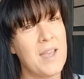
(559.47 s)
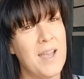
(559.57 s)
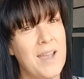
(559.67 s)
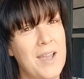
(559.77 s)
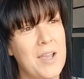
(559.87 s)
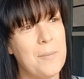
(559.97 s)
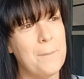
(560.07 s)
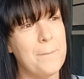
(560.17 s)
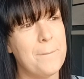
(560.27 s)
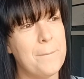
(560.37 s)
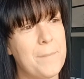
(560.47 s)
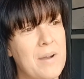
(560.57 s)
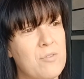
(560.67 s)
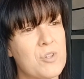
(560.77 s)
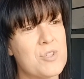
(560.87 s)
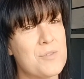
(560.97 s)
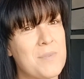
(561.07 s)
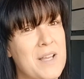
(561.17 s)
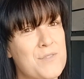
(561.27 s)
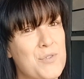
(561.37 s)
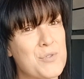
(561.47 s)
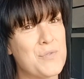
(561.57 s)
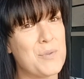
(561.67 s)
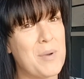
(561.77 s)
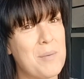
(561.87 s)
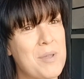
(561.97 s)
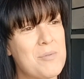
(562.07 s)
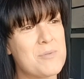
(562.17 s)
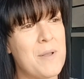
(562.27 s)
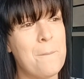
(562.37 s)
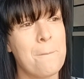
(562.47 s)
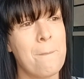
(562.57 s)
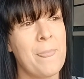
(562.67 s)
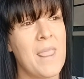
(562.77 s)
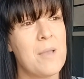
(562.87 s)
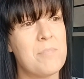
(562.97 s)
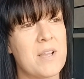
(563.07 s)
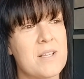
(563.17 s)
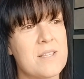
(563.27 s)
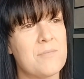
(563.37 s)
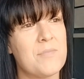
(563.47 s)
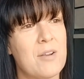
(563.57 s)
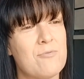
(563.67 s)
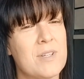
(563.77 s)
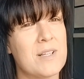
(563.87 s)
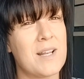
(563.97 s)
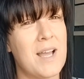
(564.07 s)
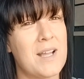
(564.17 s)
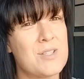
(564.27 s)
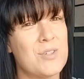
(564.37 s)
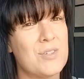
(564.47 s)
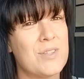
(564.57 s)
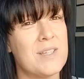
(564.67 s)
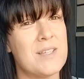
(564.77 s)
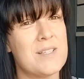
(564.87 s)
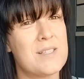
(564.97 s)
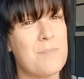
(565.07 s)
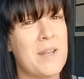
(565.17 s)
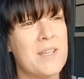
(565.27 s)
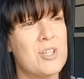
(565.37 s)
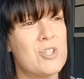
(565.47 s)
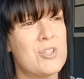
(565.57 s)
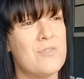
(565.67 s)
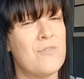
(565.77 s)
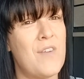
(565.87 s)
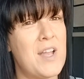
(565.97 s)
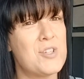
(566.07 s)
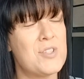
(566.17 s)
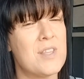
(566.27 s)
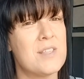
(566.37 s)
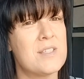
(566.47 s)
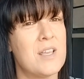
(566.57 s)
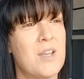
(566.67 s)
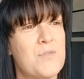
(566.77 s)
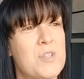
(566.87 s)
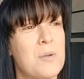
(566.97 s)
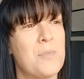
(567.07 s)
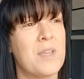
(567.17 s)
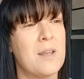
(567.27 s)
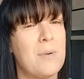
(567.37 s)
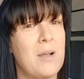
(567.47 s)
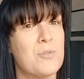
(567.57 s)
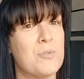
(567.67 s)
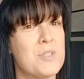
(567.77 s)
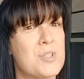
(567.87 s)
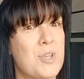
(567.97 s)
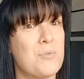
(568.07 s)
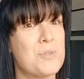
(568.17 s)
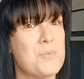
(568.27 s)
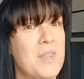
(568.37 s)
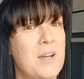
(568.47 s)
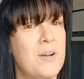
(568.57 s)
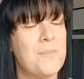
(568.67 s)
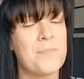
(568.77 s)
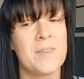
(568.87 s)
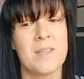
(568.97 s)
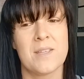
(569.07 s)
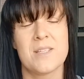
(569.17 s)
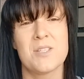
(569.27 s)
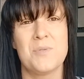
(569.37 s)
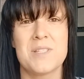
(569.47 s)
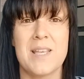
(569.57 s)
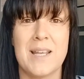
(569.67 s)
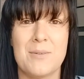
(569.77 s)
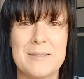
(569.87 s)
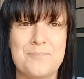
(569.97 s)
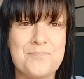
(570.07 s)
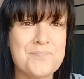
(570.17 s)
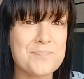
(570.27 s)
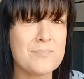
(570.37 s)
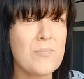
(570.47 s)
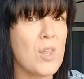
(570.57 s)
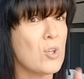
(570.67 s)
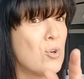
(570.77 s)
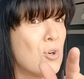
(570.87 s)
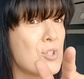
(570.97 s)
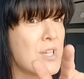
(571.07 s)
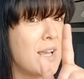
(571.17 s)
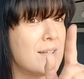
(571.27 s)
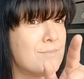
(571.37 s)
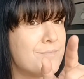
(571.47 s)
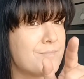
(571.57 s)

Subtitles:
But I've ordered some nice foods for the barbecue as well, because I really liked all the Spanish veg that they served, so I'm thinking about doing skewers with that on. So we'll see anyway. Courgette.